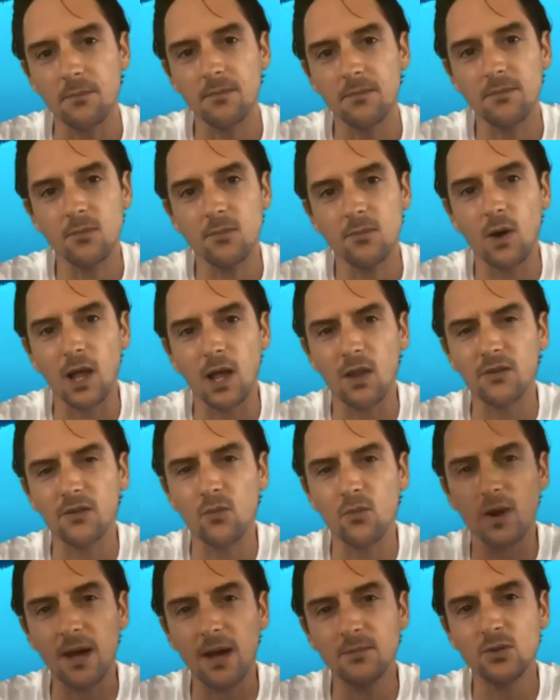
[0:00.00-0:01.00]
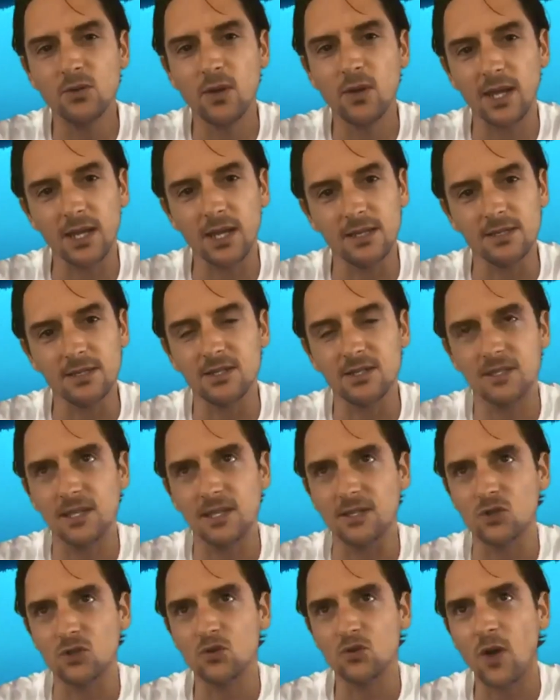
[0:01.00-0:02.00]
A lot of what I'm doing is
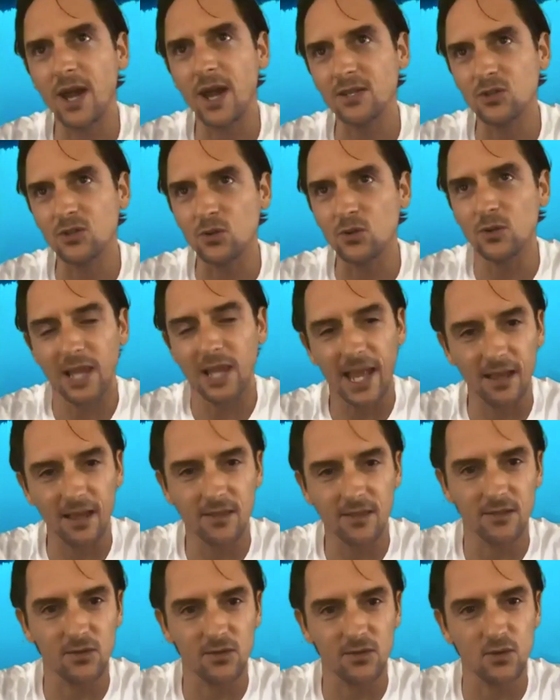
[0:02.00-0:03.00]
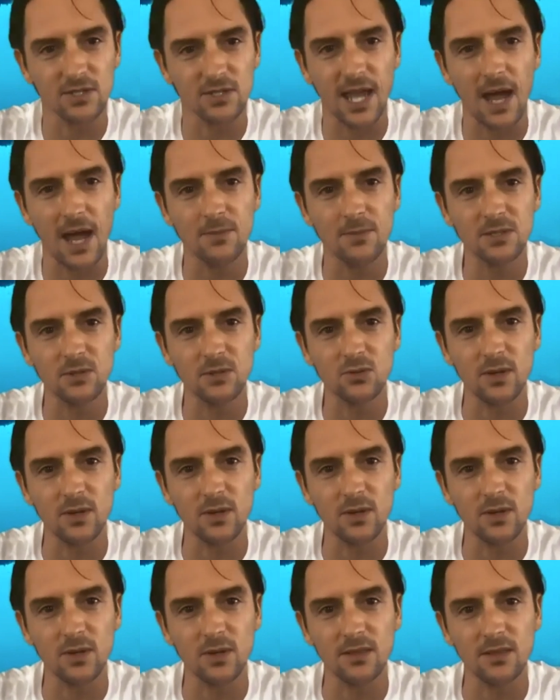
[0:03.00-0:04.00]
trying to lengthen those gaps between
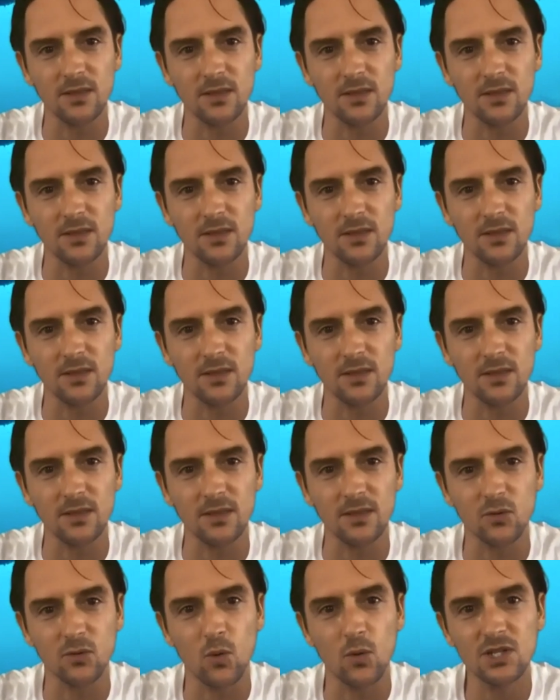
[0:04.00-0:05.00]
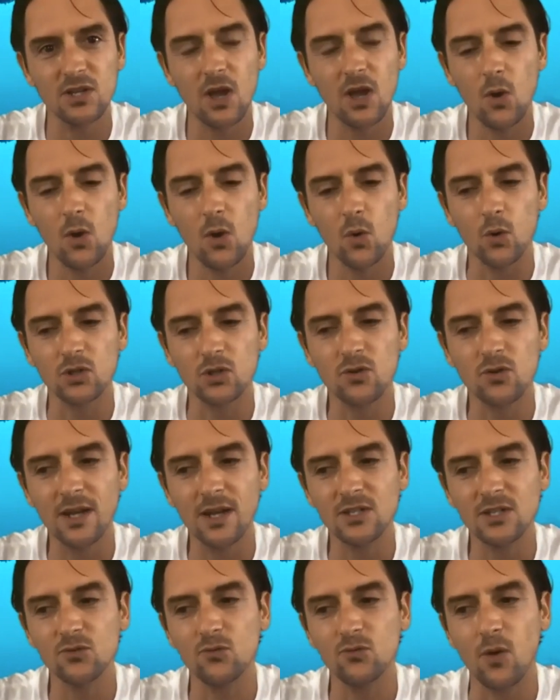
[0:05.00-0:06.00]
the thoughts, or
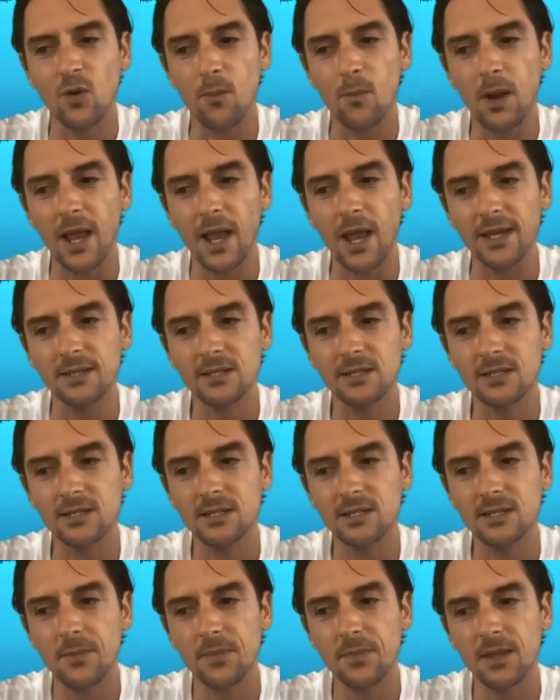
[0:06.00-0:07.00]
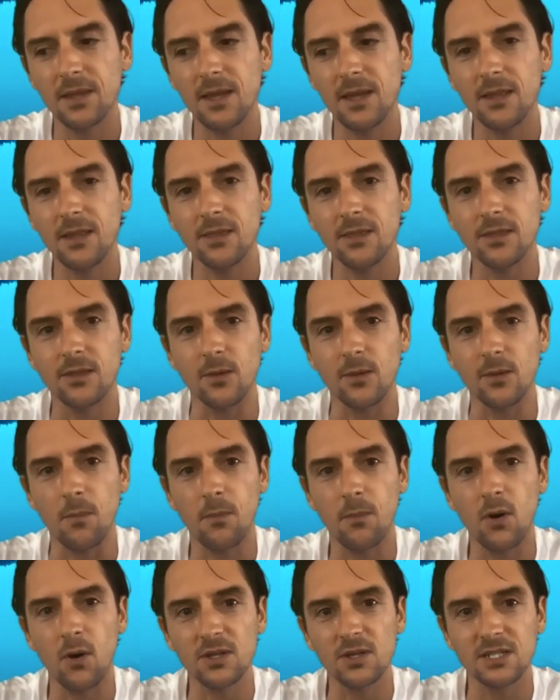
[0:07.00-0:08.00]
trying to replace the
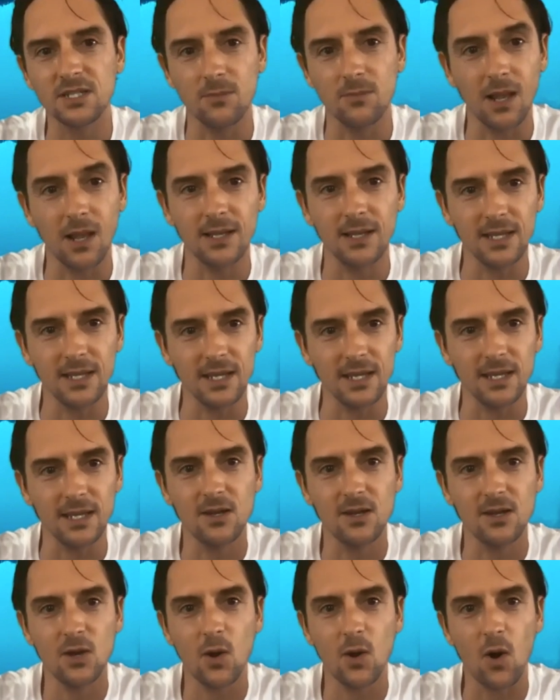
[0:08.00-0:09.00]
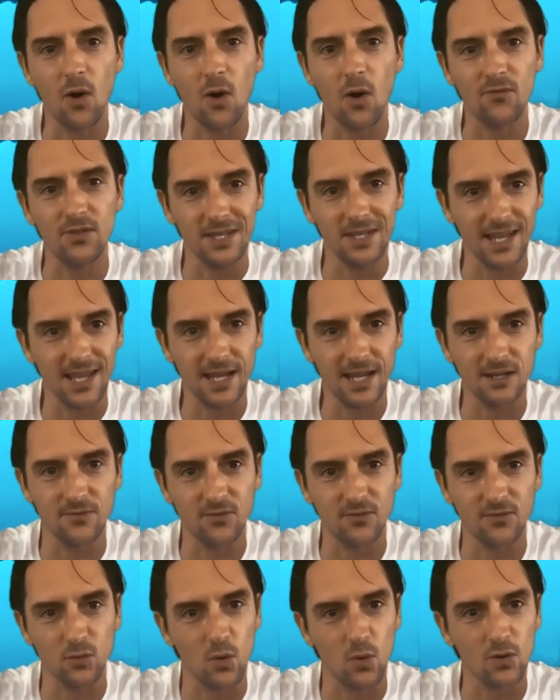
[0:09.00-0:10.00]
possibility of the negative
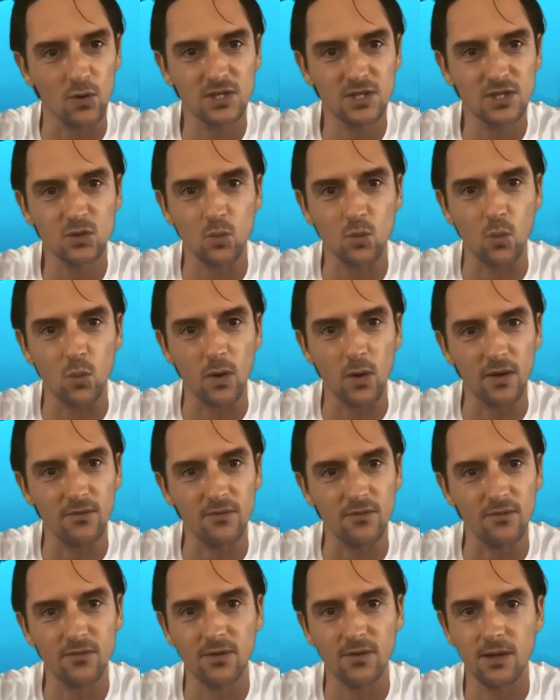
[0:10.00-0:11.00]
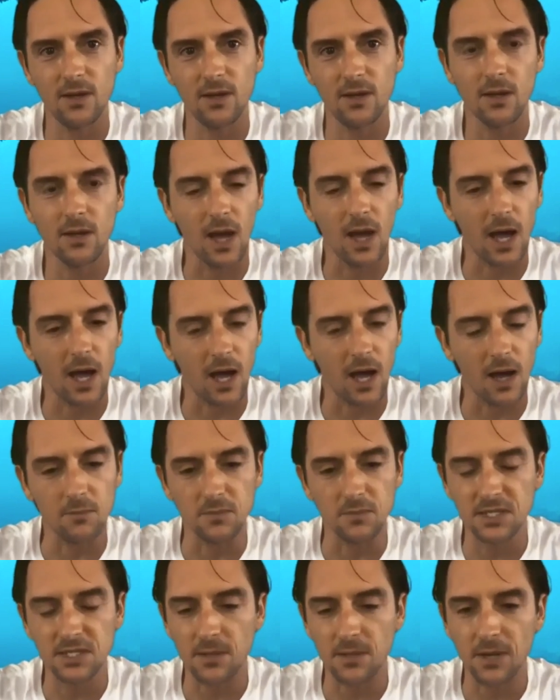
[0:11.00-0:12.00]
thoughts with
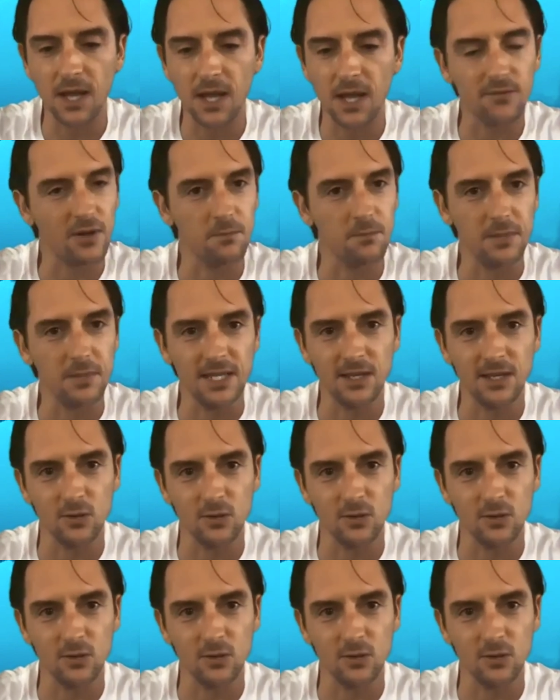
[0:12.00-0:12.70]
some kind of a menial